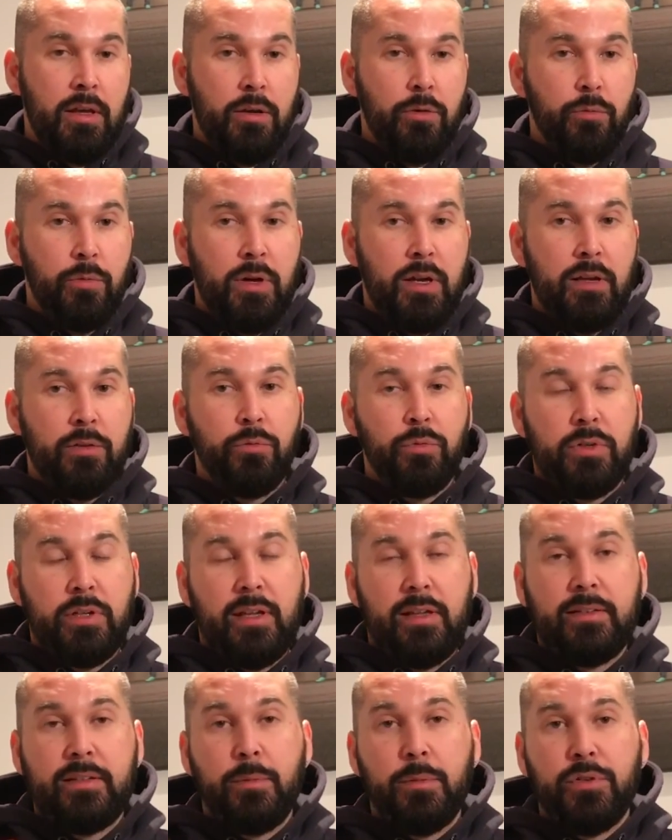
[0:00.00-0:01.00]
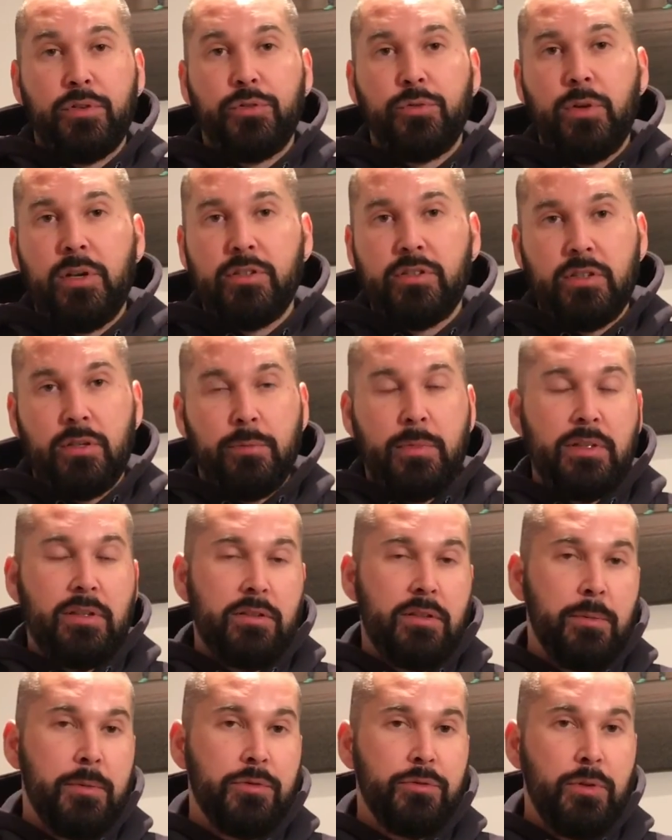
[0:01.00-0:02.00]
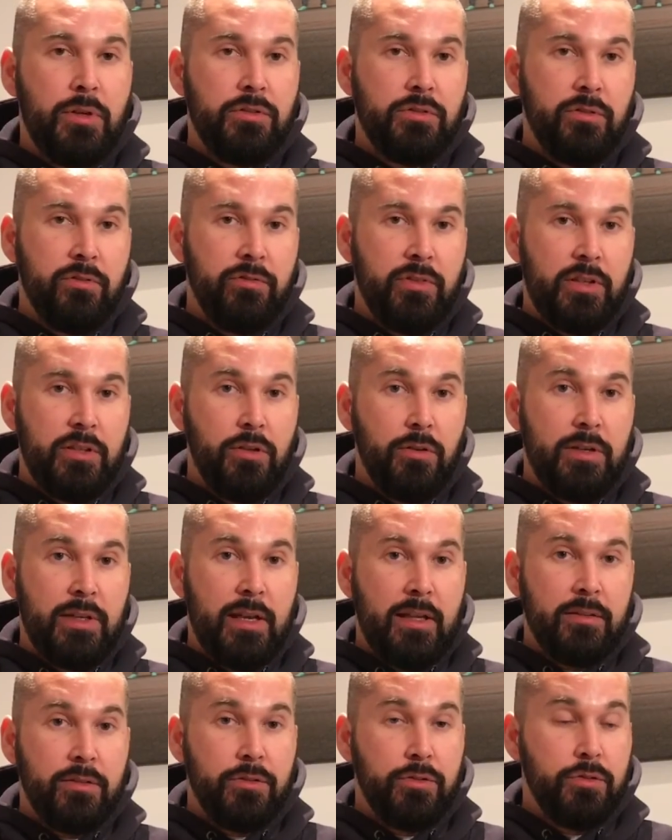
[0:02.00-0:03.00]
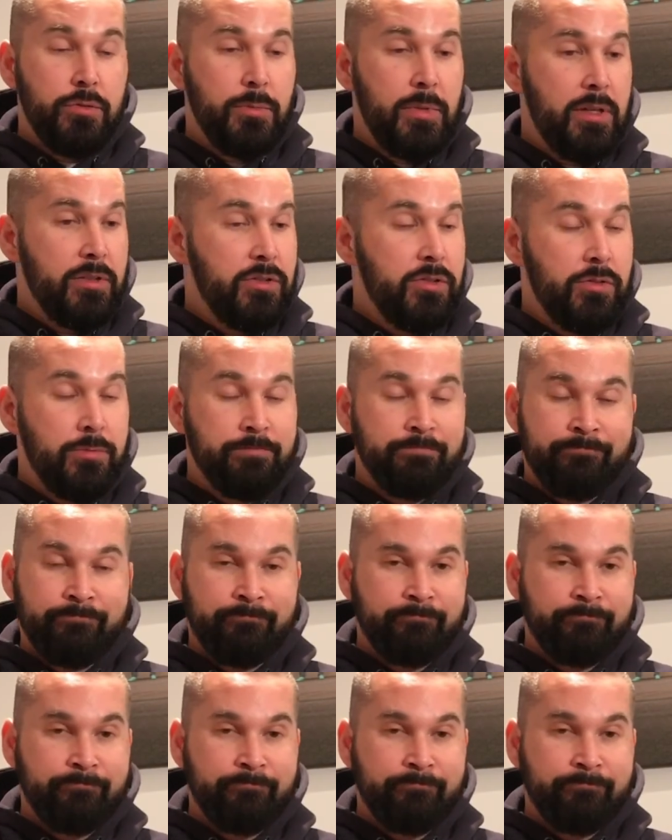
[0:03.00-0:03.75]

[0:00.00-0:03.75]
and one with a demonstration, but the demonstration video got too much